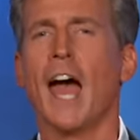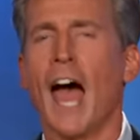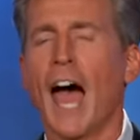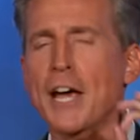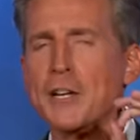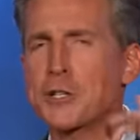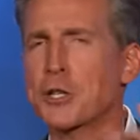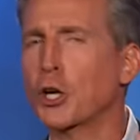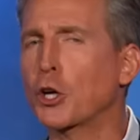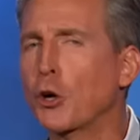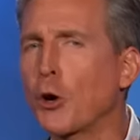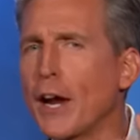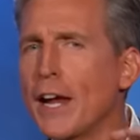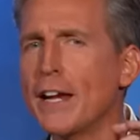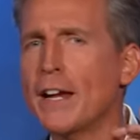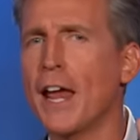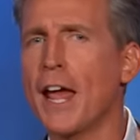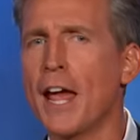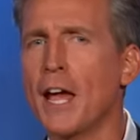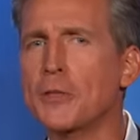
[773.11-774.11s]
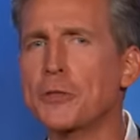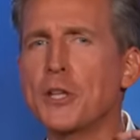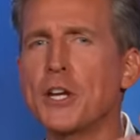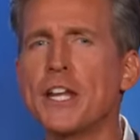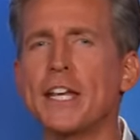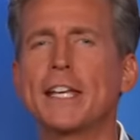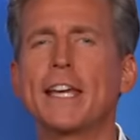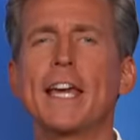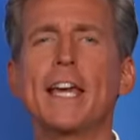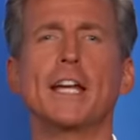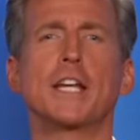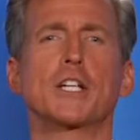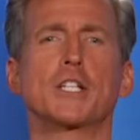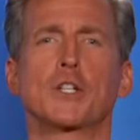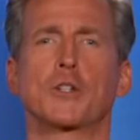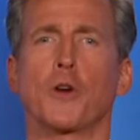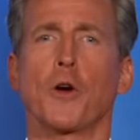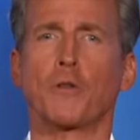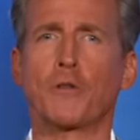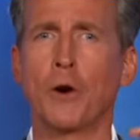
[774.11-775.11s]
As the great Anthony
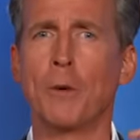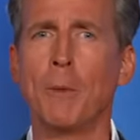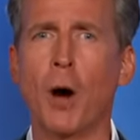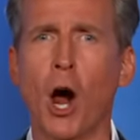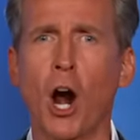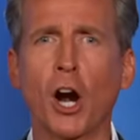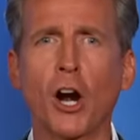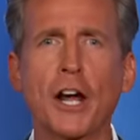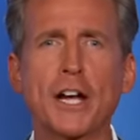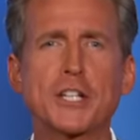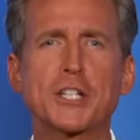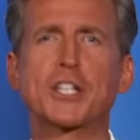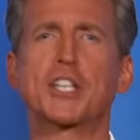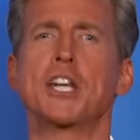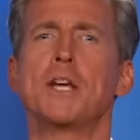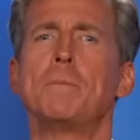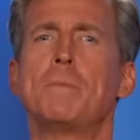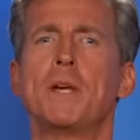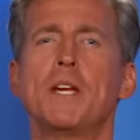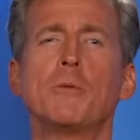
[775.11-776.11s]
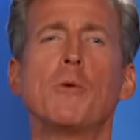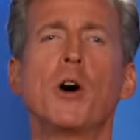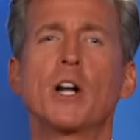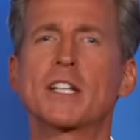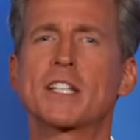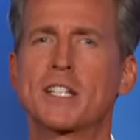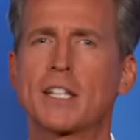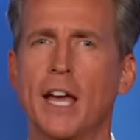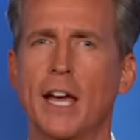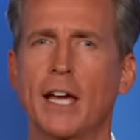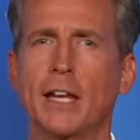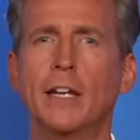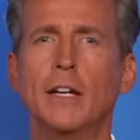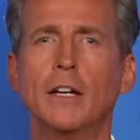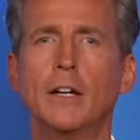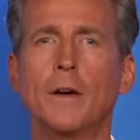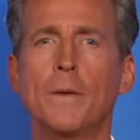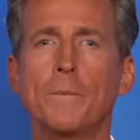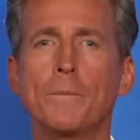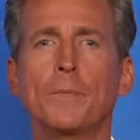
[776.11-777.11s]
Kiedis from RHCP once said,
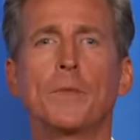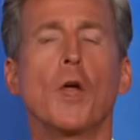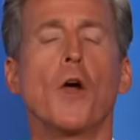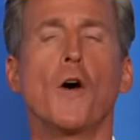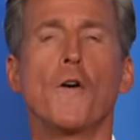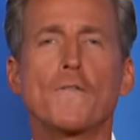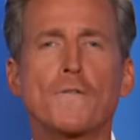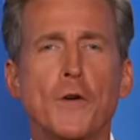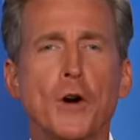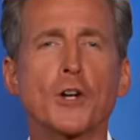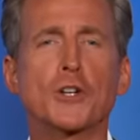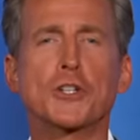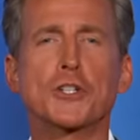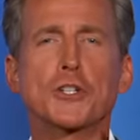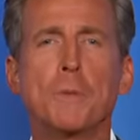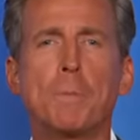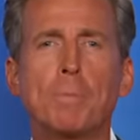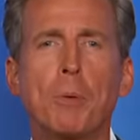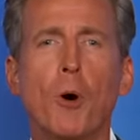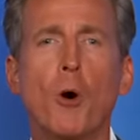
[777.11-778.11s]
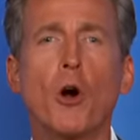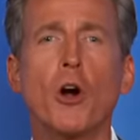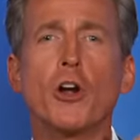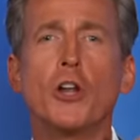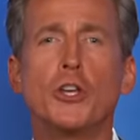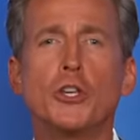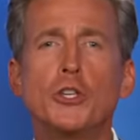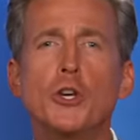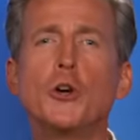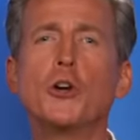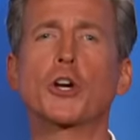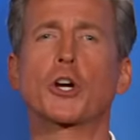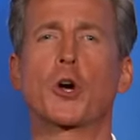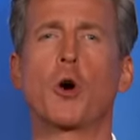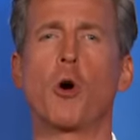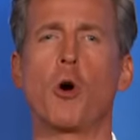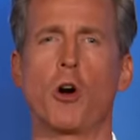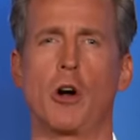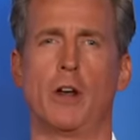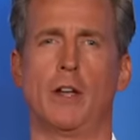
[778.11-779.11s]
firstborn
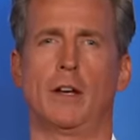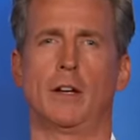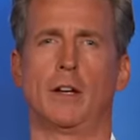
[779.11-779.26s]
unicorn,